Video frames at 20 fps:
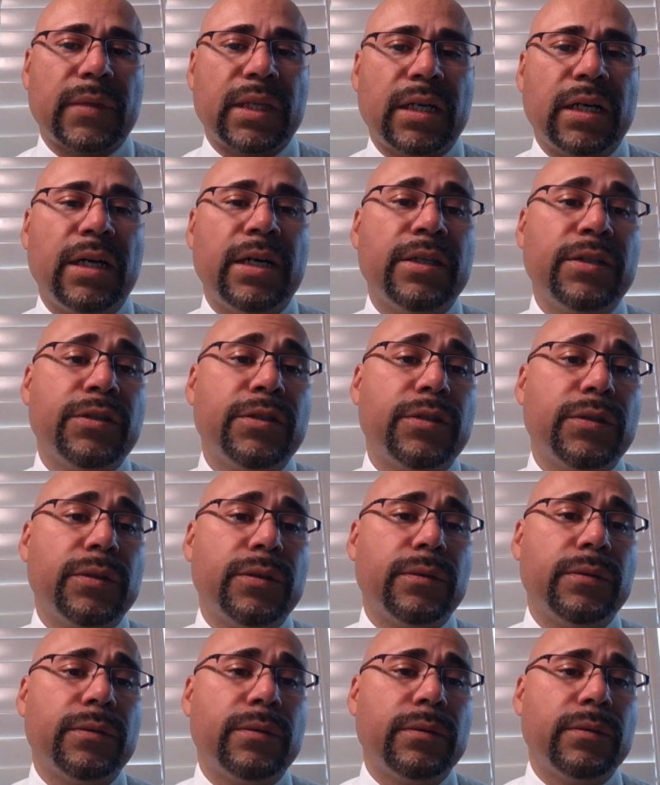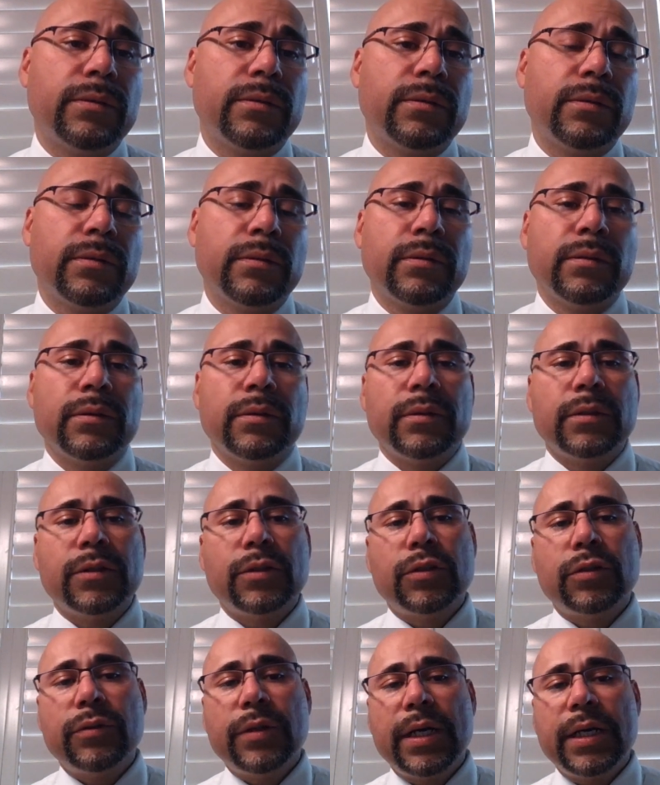undue
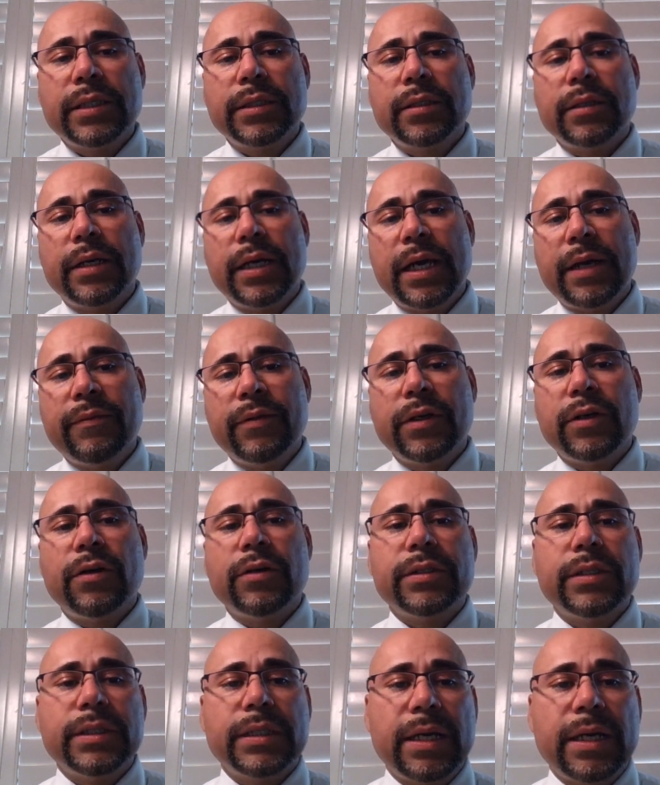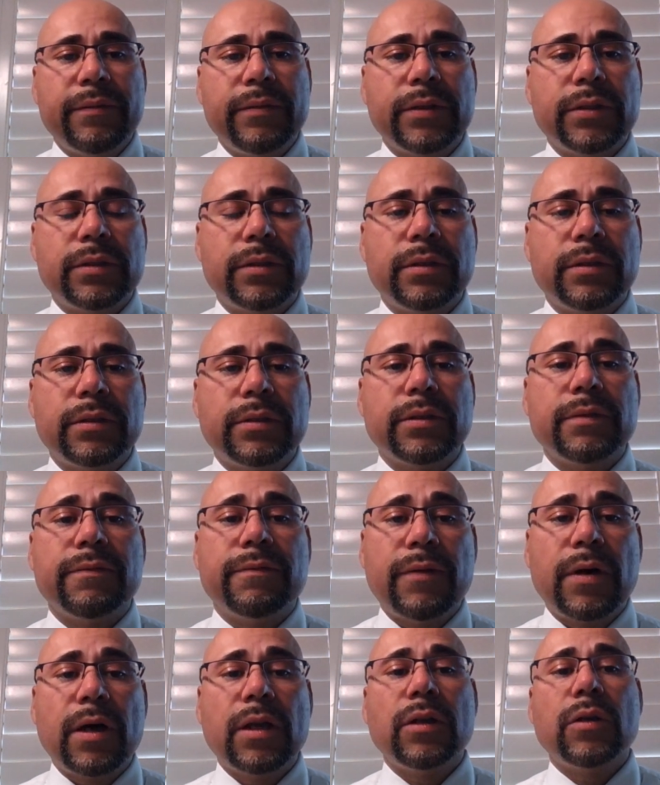stress on having nurses having to
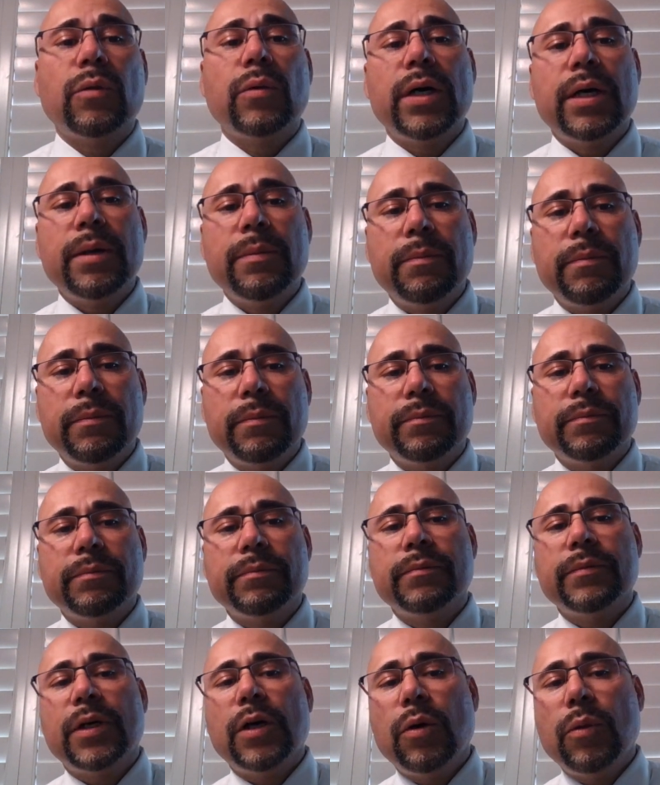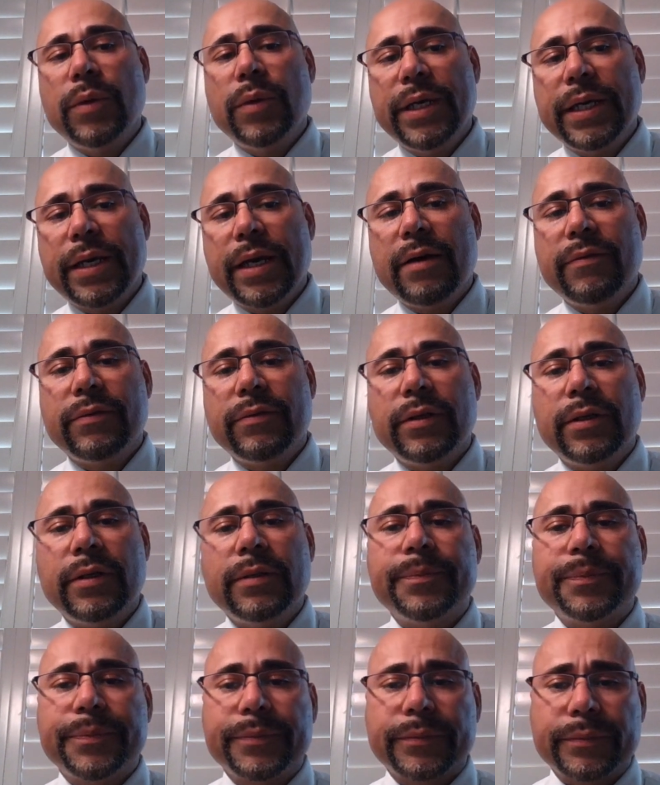follow up a week after.
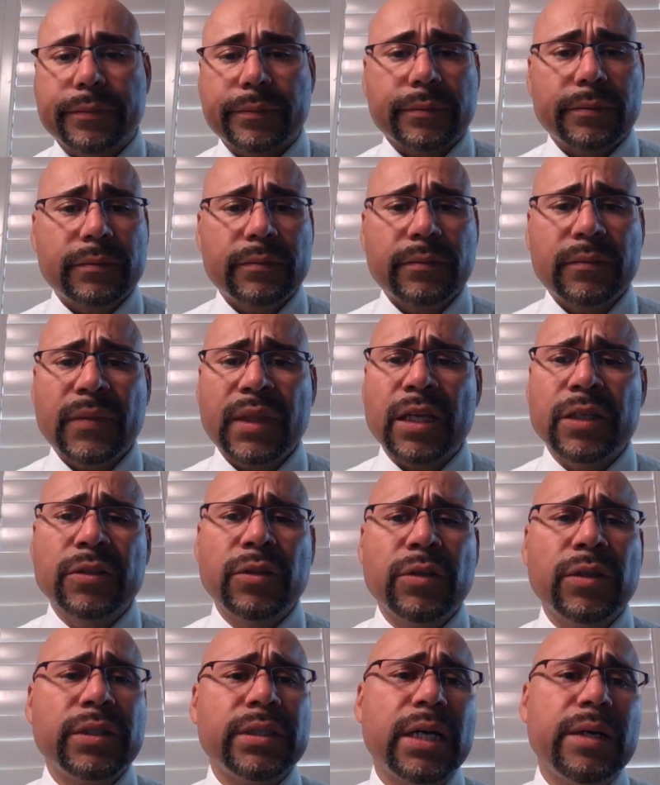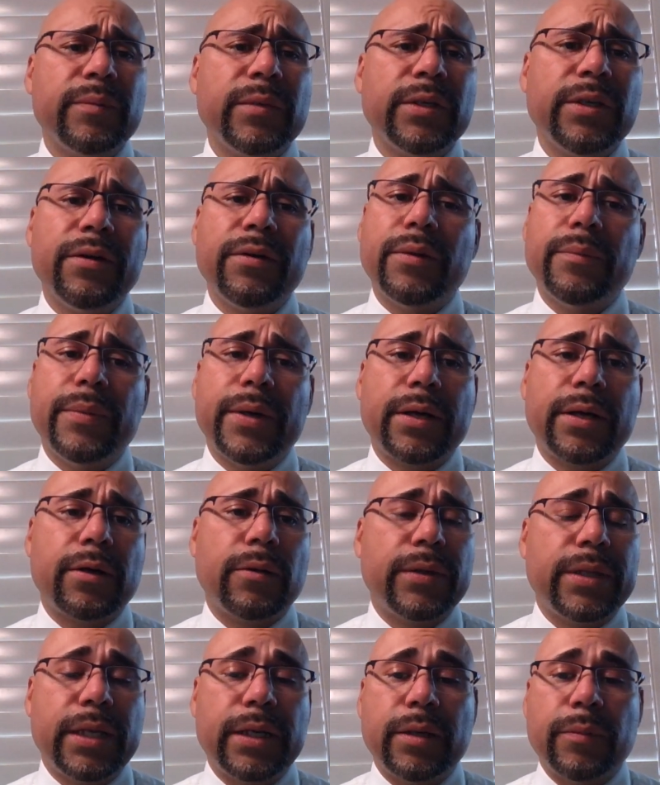So the timelier the better
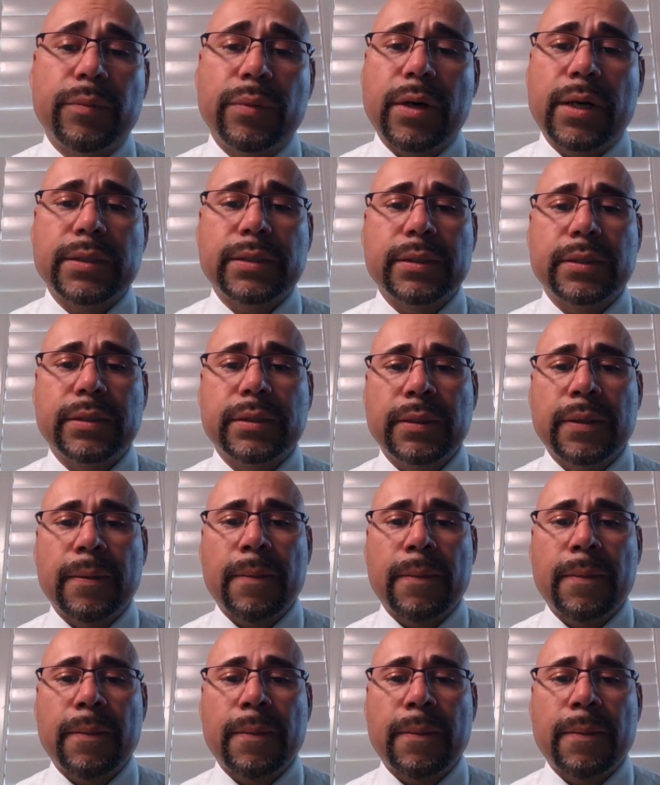with any process.